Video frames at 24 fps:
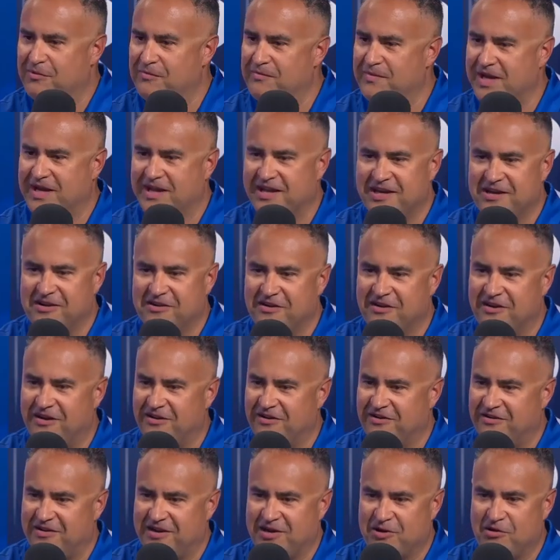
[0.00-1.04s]
Mick Hill,
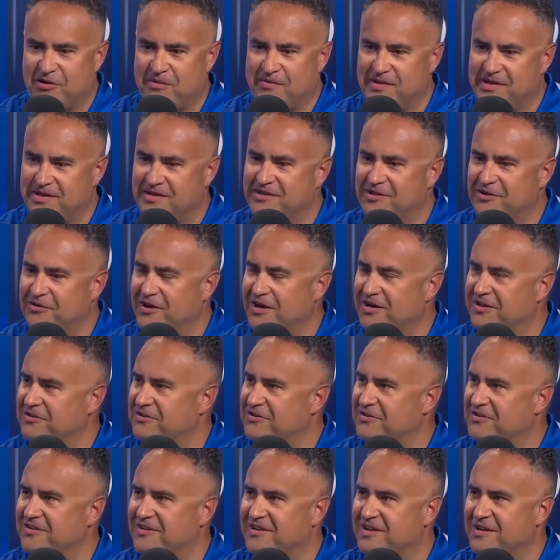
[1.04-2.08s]
our equipment
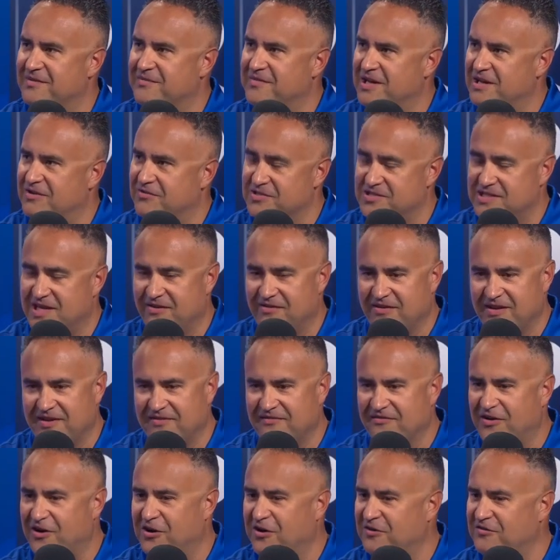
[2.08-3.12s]
director, um, he was heavily
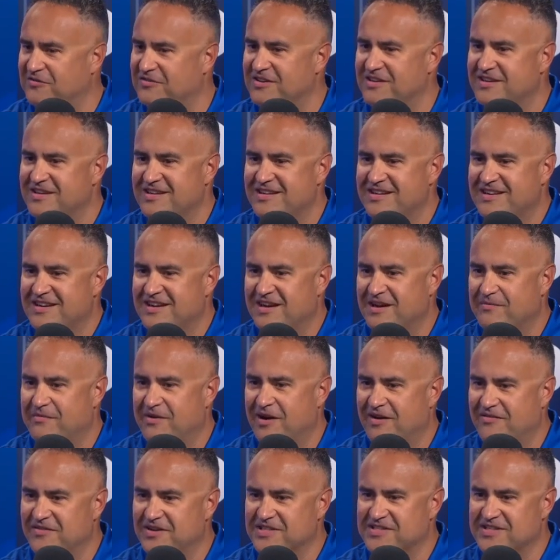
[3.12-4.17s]
involved, um,
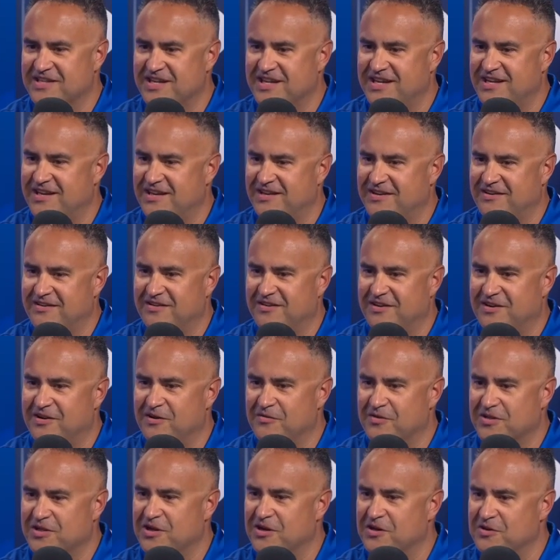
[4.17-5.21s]
obviously, and you know,
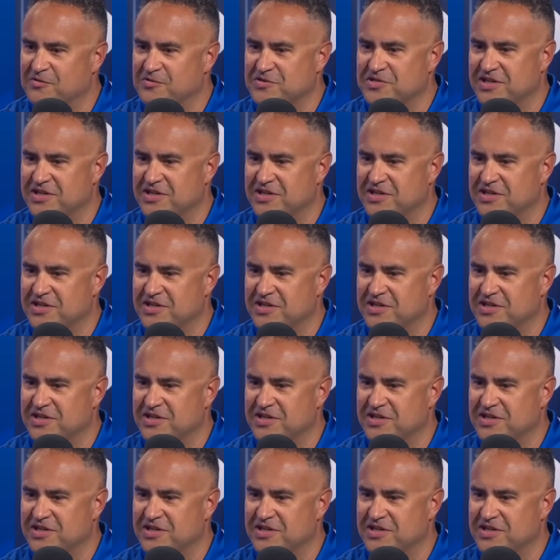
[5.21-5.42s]
with Coach